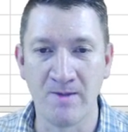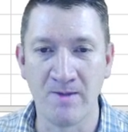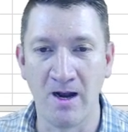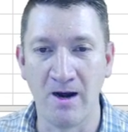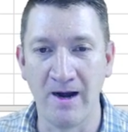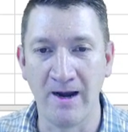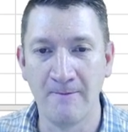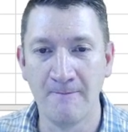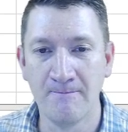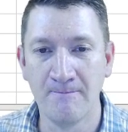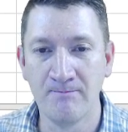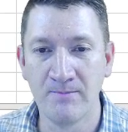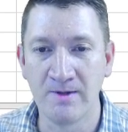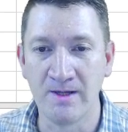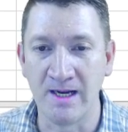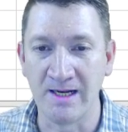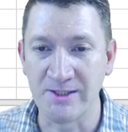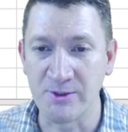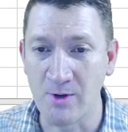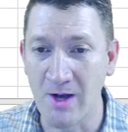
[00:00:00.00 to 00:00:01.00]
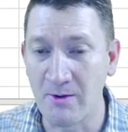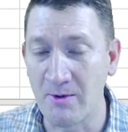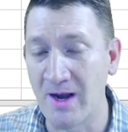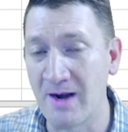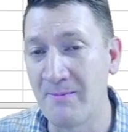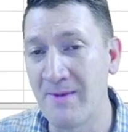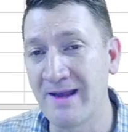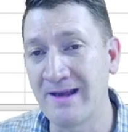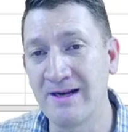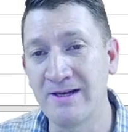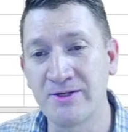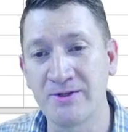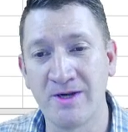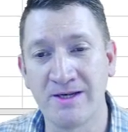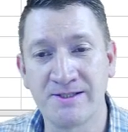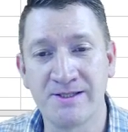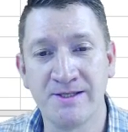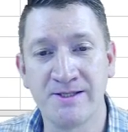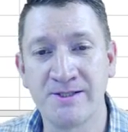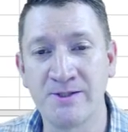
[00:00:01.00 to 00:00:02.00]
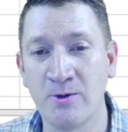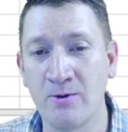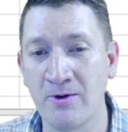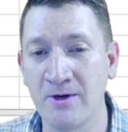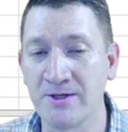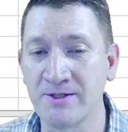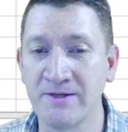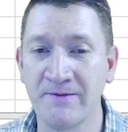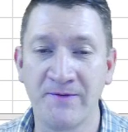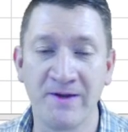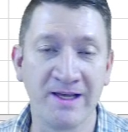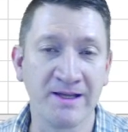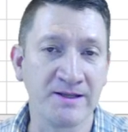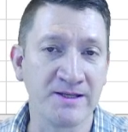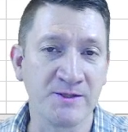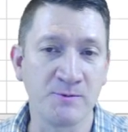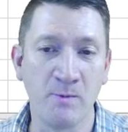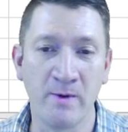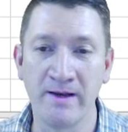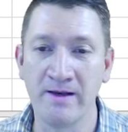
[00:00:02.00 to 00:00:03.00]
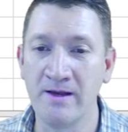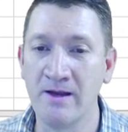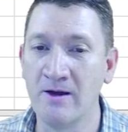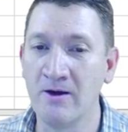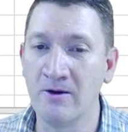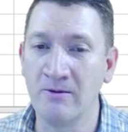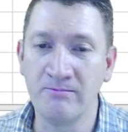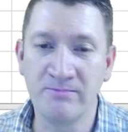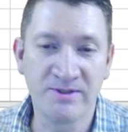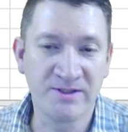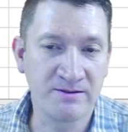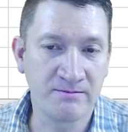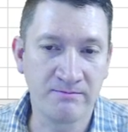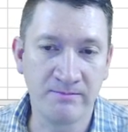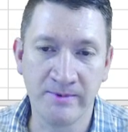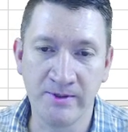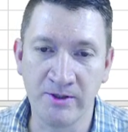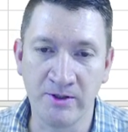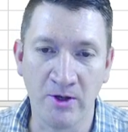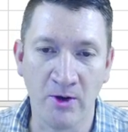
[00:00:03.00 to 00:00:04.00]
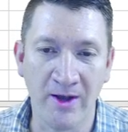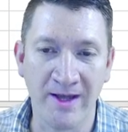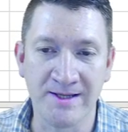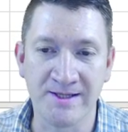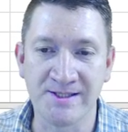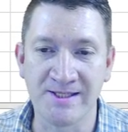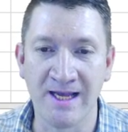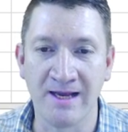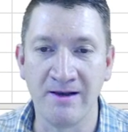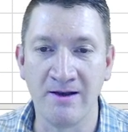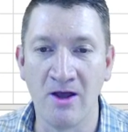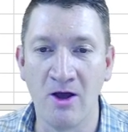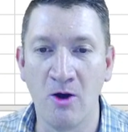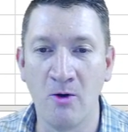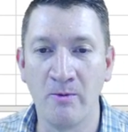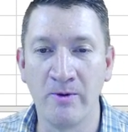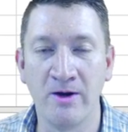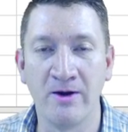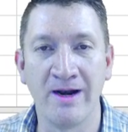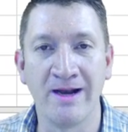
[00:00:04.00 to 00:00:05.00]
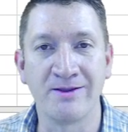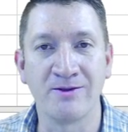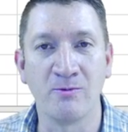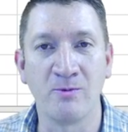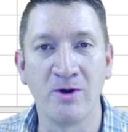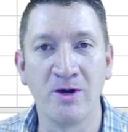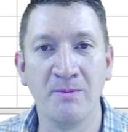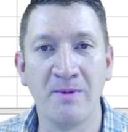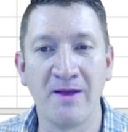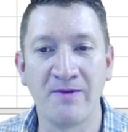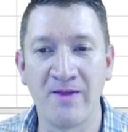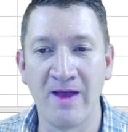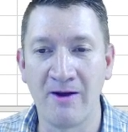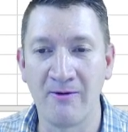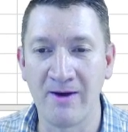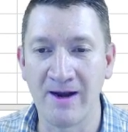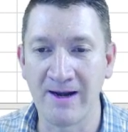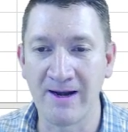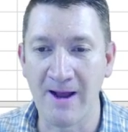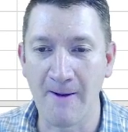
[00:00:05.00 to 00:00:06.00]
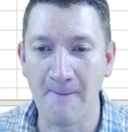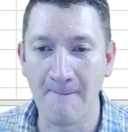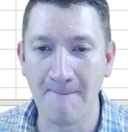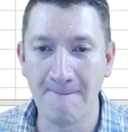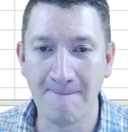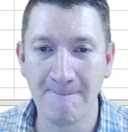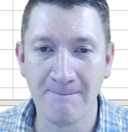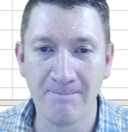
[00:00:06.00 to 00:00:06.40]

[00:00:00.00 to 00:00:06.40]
All right. Now, do I want to make it a trusted source? If you get this window, you can go ahead and say no. We don't have to worry about that right now.